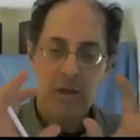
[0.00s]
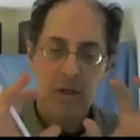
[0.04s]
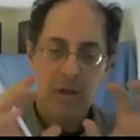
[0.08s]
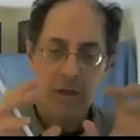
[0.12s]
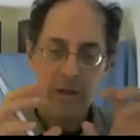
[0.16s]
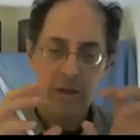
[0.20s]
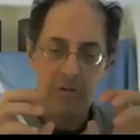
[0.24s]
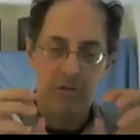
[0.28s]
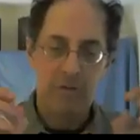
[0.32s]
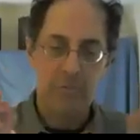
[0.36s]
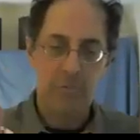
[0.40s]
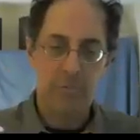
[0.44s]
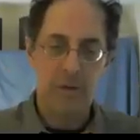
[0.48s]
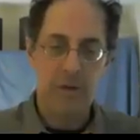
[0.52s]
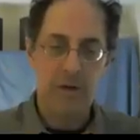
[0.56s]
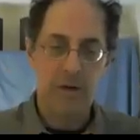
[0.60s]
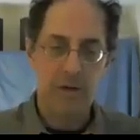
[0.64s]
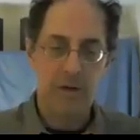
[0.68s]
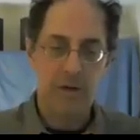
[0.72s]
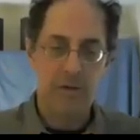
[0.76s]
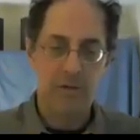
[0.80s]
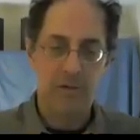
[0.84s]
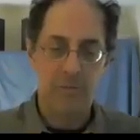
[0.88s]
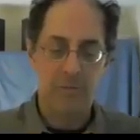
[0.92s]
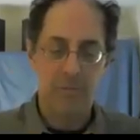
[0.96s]
and you split it
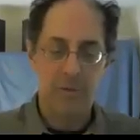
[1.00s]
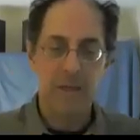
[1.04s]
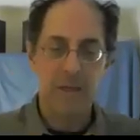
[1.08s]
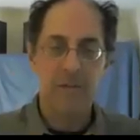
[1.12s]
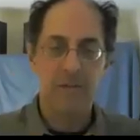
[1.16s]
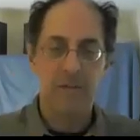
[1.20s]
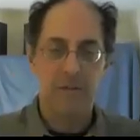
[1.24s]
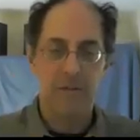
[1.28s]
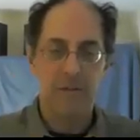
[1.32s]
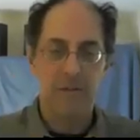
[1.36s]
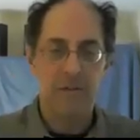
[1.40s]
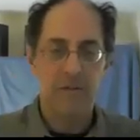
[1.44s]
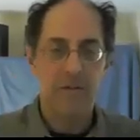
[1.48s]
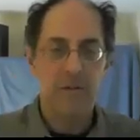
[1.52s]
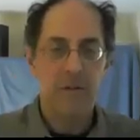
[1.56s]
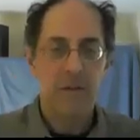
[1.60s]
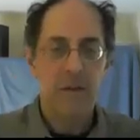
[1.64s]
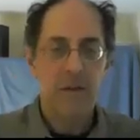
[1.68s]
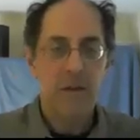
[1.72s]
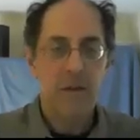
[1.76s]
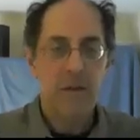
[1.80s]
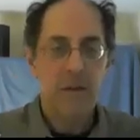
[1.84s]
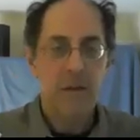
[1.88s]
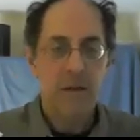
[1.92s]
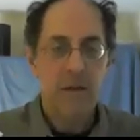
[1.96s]
into pieces,
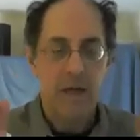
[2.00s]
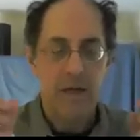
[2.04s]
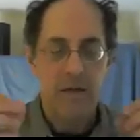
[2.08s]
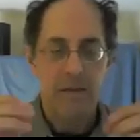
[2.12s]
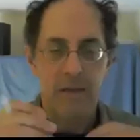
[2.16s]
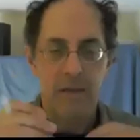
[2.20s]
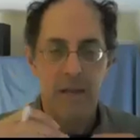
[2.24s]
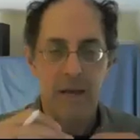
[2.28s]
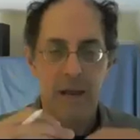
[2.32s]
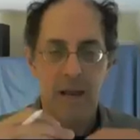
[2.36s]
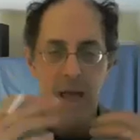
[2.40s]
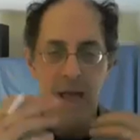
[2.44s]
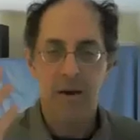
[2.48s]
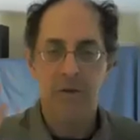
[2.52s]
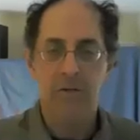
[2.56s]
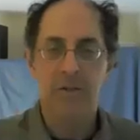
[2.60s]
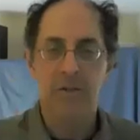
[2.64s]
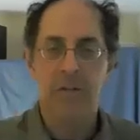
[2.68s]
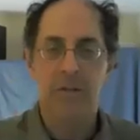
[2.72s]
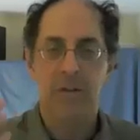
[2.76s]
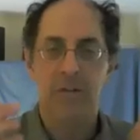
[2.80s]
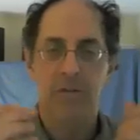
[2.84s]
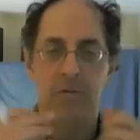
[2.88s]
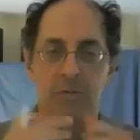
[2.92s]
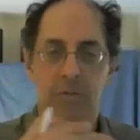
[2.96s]
and then
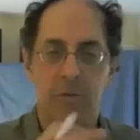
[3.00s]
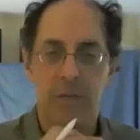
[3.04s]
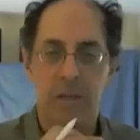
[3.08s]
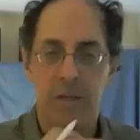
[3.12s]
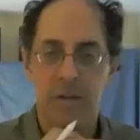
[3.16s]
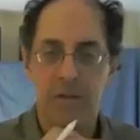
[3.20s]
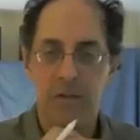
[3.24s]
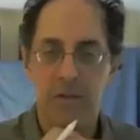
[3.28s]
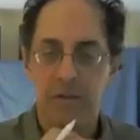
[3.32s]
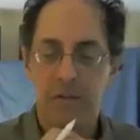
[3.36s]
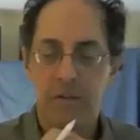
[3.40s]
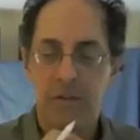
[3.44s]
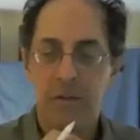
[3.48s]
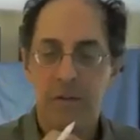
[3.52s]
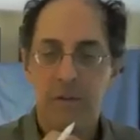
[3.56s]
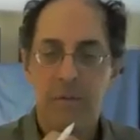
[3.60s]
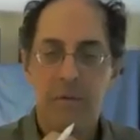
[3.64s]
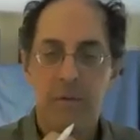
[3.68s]
energy is released.